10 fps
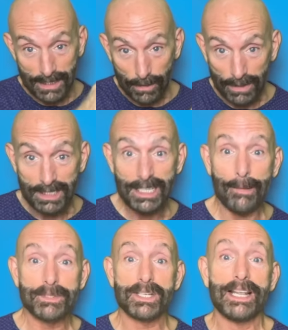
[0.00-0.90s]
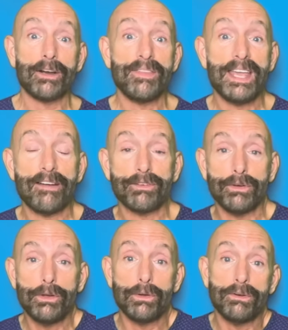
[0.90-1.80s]
little dips later in the
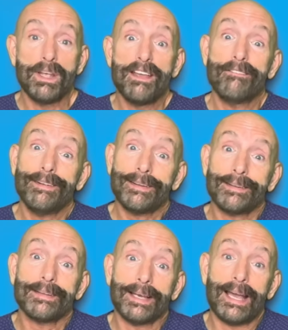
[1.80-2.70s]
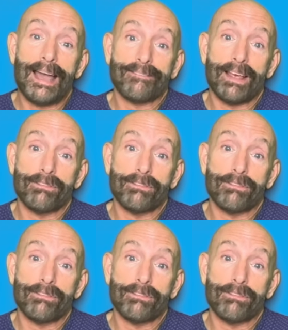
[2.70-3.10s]
afternoon, feeling like I have to have